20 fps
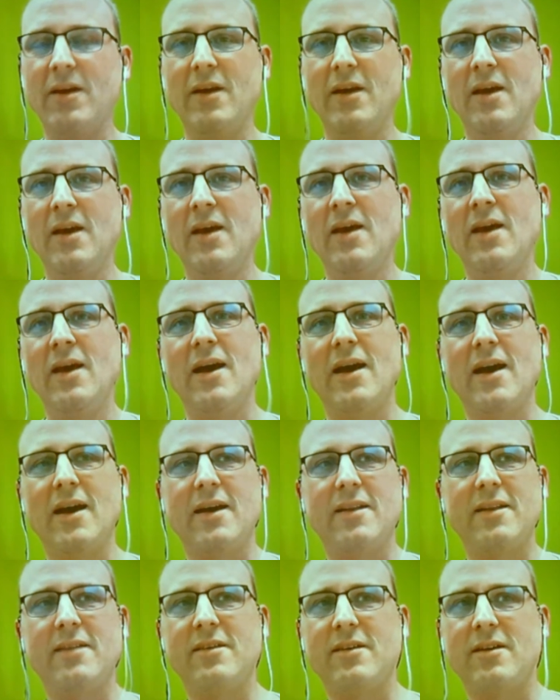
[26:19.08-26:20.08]
and
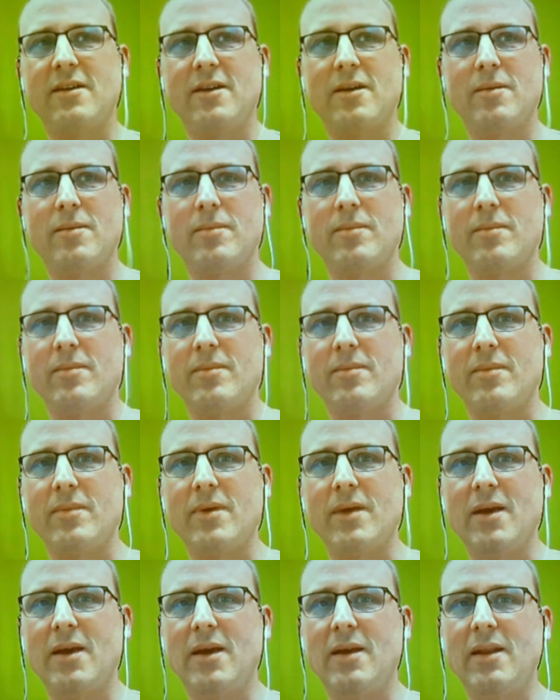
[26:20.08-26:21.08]
um,
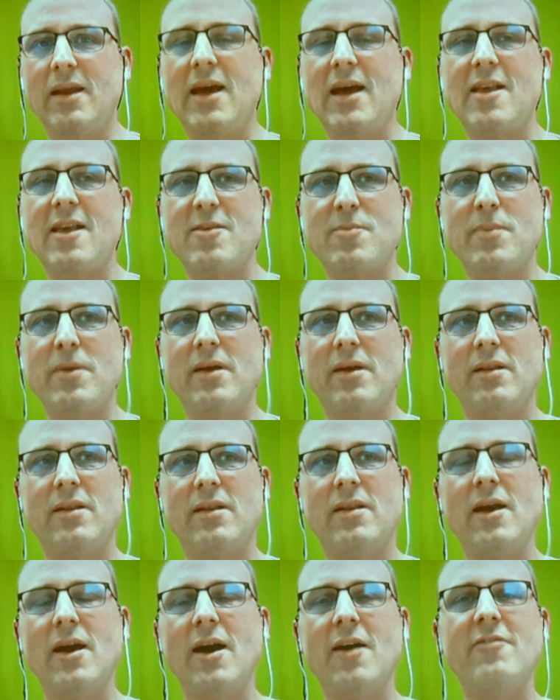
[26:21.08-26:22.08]
it has been
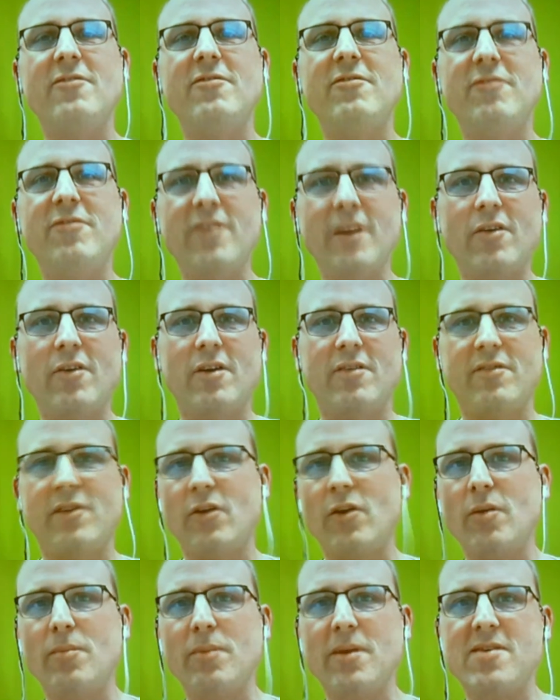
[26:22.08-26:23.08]
a very very
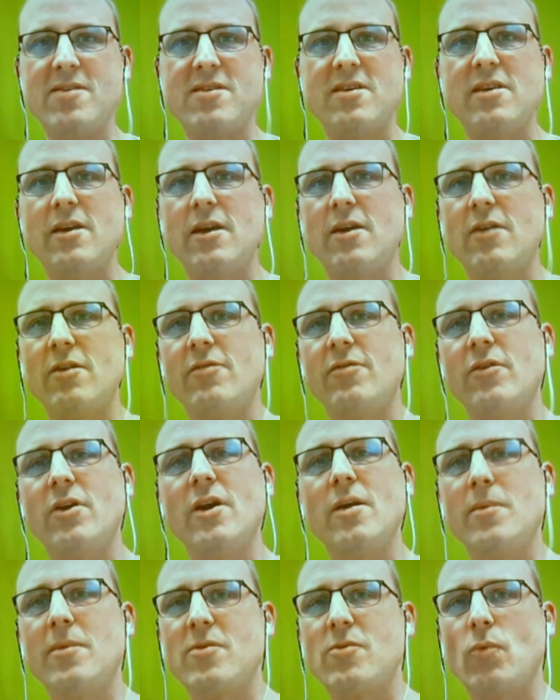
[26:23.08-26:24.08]
busy year for him
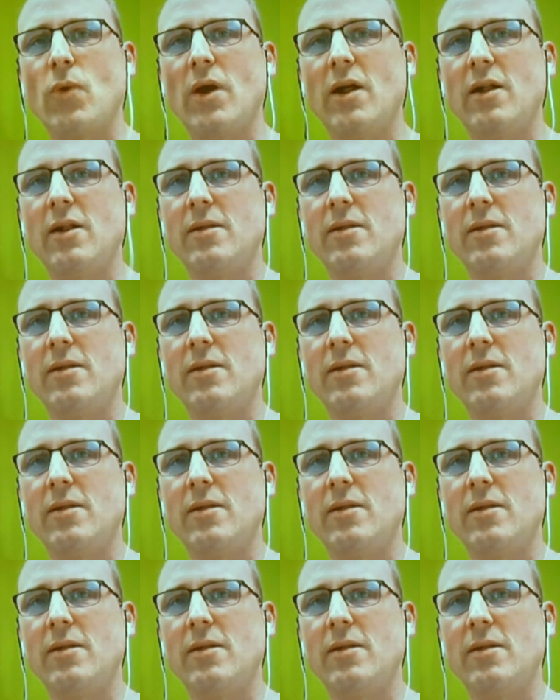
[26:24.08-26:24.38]
as well.